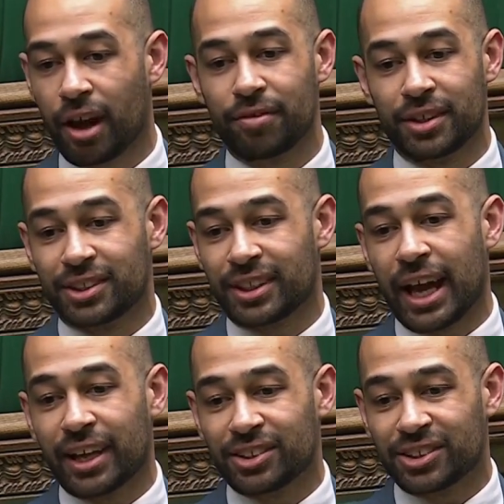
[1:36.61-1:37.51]
the
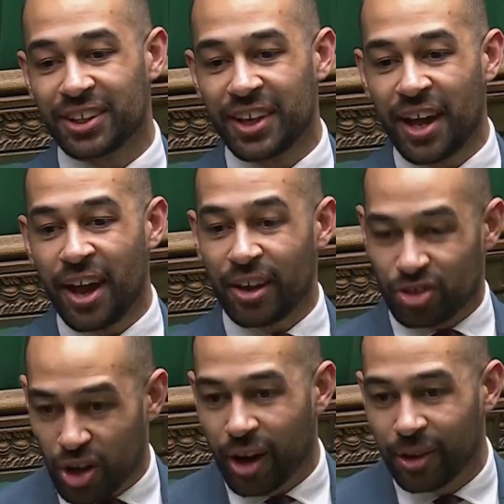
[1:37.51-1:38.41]
covers as
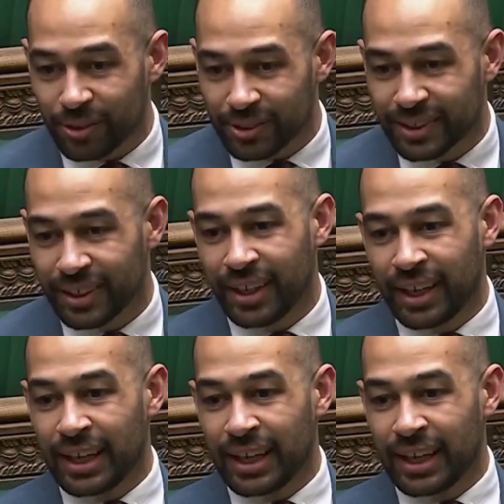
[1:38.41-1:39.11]
a child,